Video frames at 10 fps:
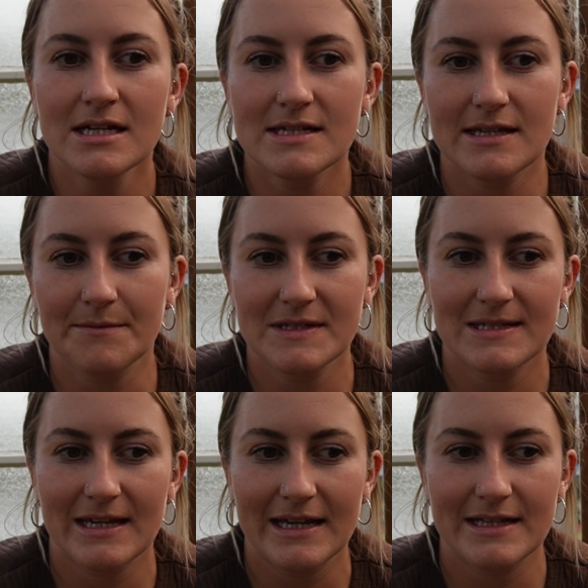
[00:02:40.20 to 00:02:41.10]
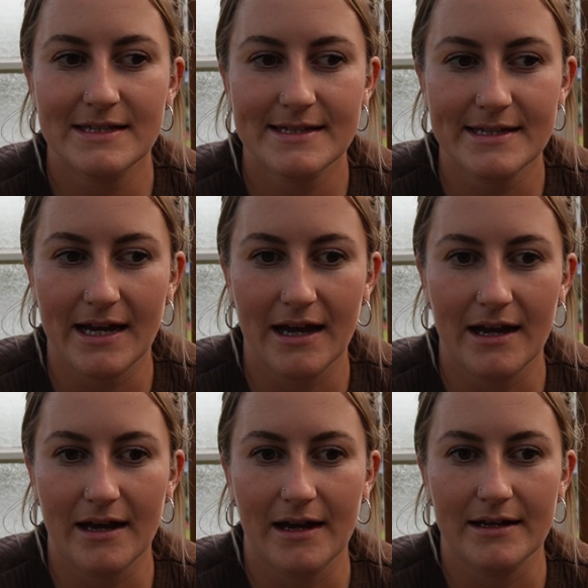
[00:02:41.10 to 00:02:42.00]
Some seeds
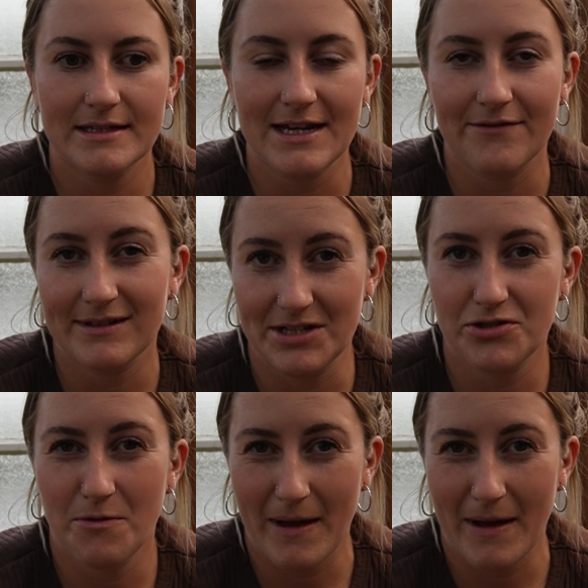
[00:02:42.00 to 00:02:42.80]
definitely do